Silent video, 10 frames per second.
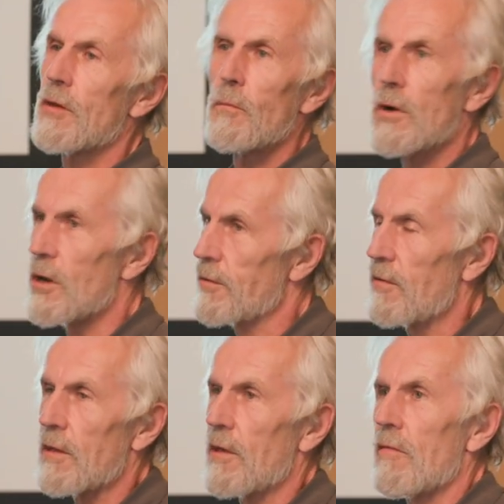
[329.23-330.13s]
some god
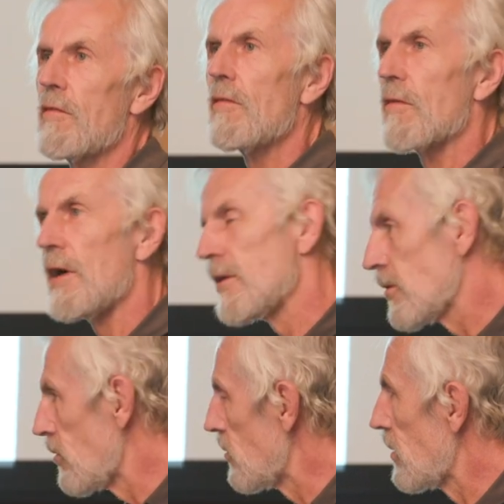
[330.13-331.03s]
that has
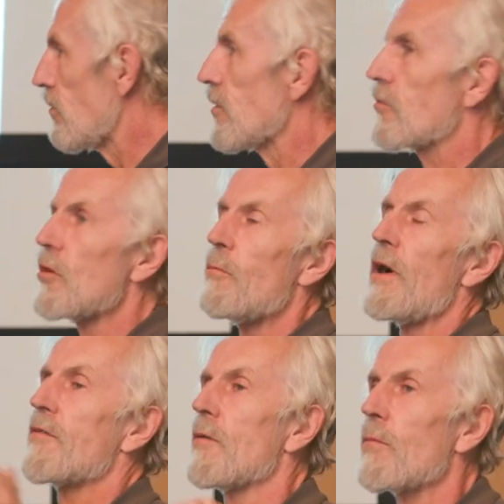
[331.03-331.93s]
designed the universe, nor
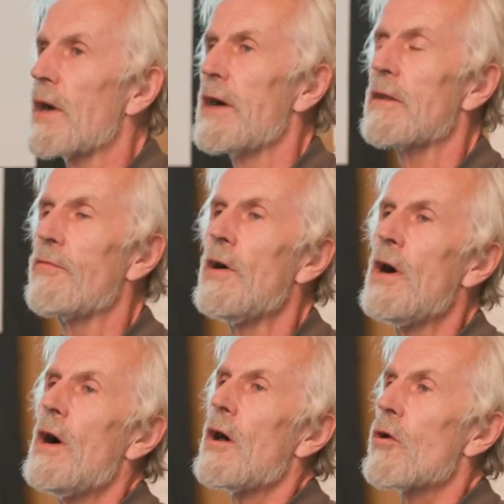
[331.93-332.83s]
by some kind of
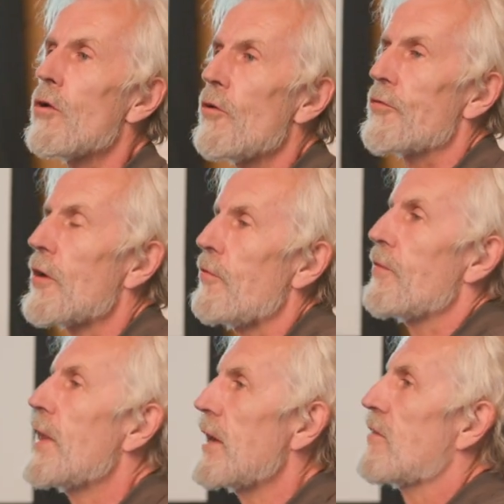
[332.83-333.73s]
laws
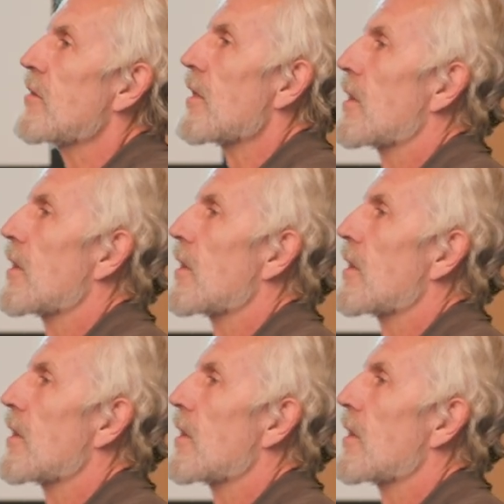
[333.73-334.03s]
of nature